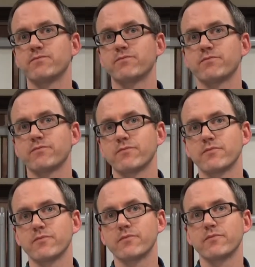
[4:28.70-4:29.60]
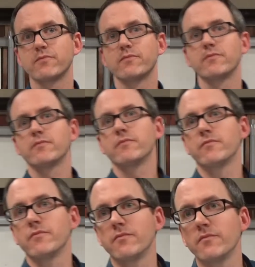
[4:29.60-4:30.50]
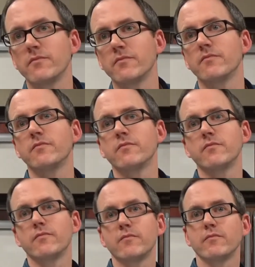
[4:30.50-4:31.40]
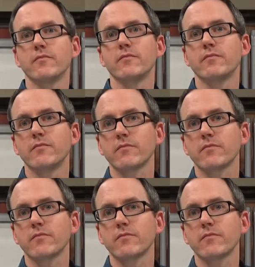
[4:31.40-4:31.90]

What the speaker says: (no one is talking)